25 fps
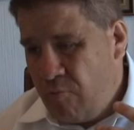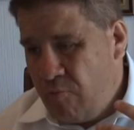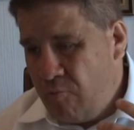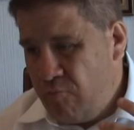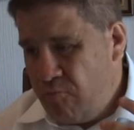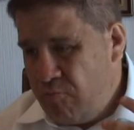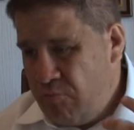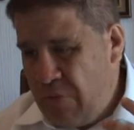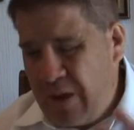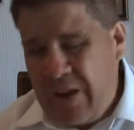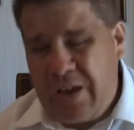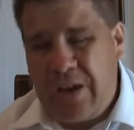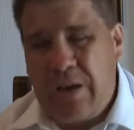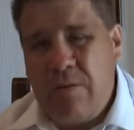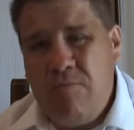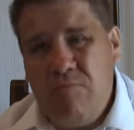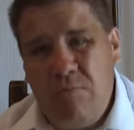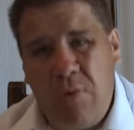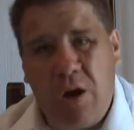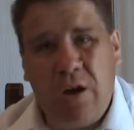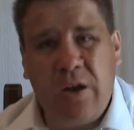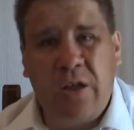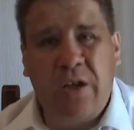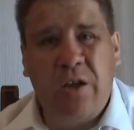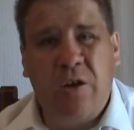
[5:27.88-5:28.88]
making
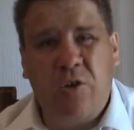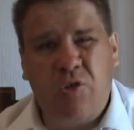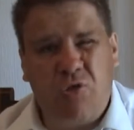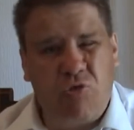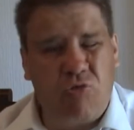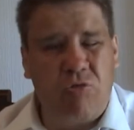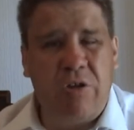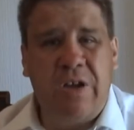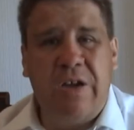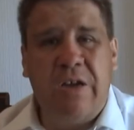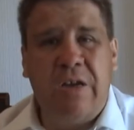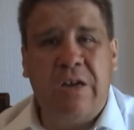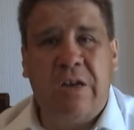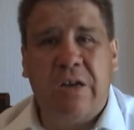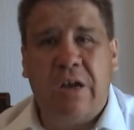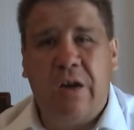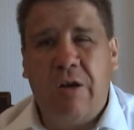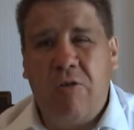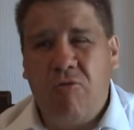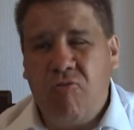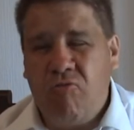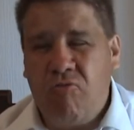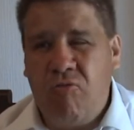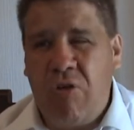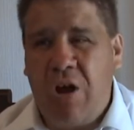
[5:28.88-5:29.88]
money and greed
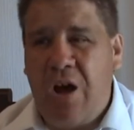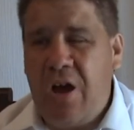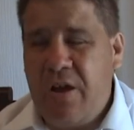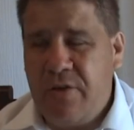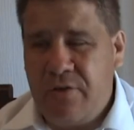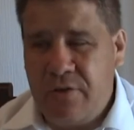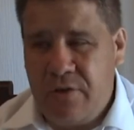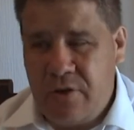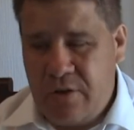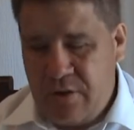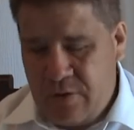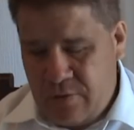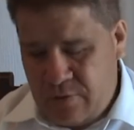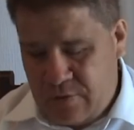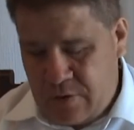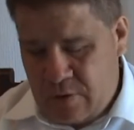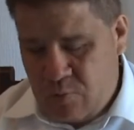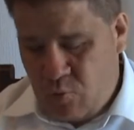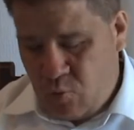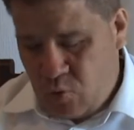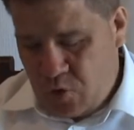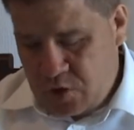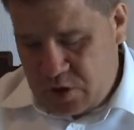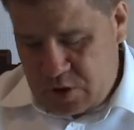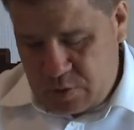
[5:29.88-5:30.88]
rather
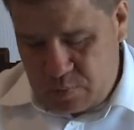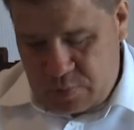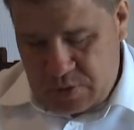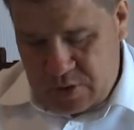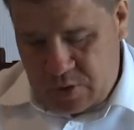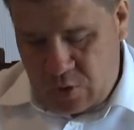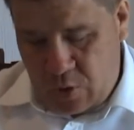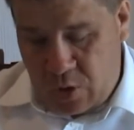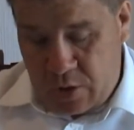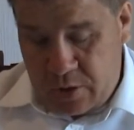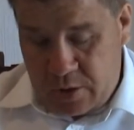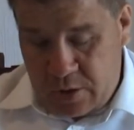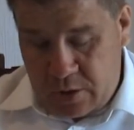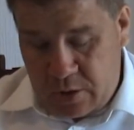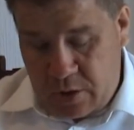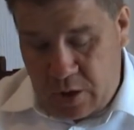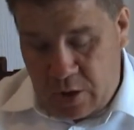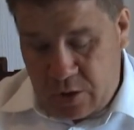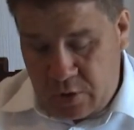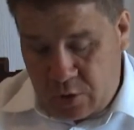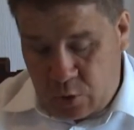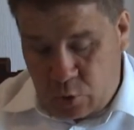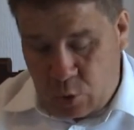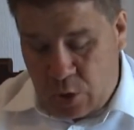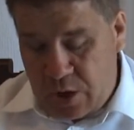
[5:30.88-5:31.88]
than worshipping God. And,
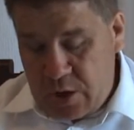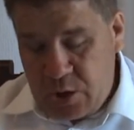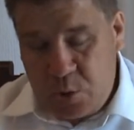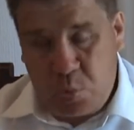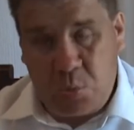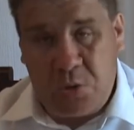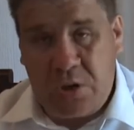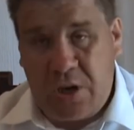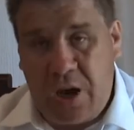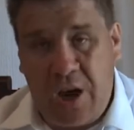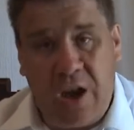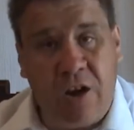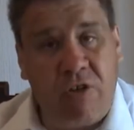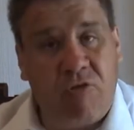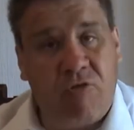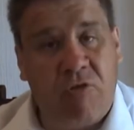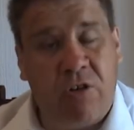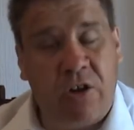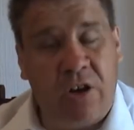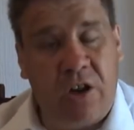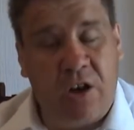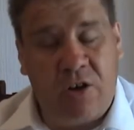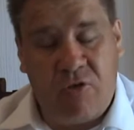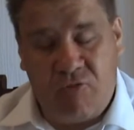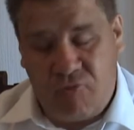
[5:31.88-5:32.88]
and Christ was
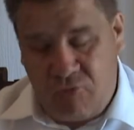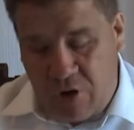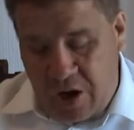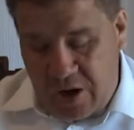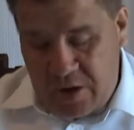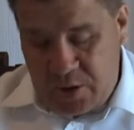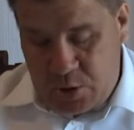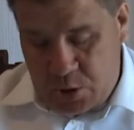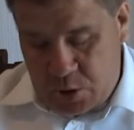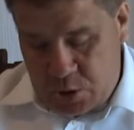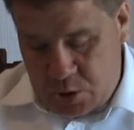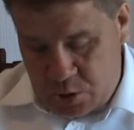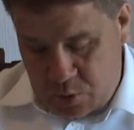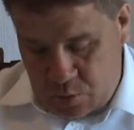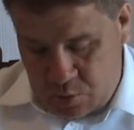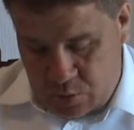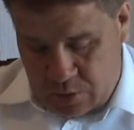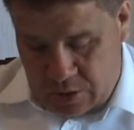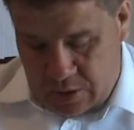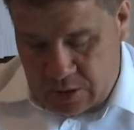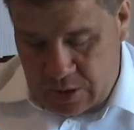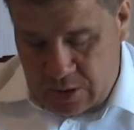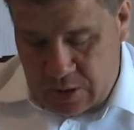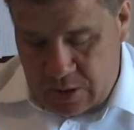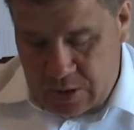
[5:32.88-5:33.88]
angry and he had a right to do
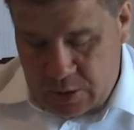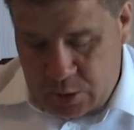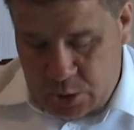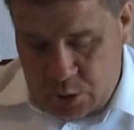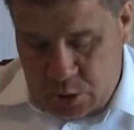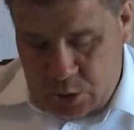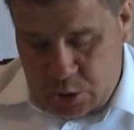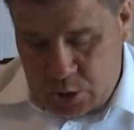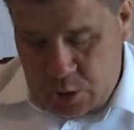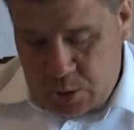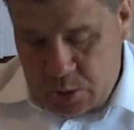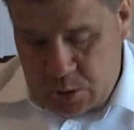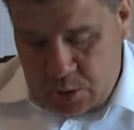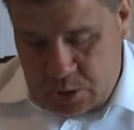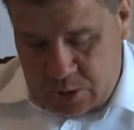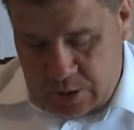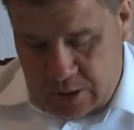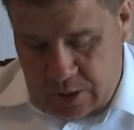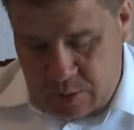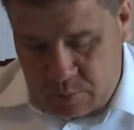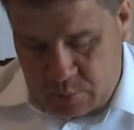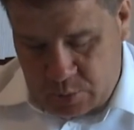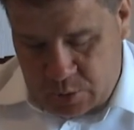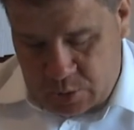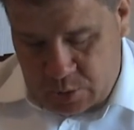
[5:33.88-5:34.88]
that, to turn the
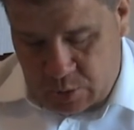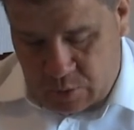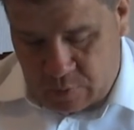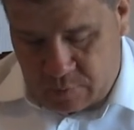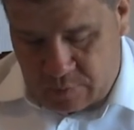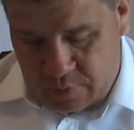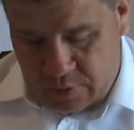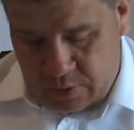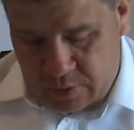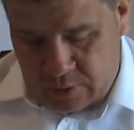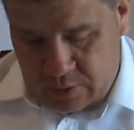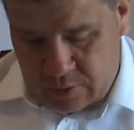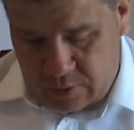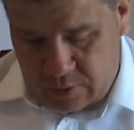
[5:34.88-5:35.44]
tables over.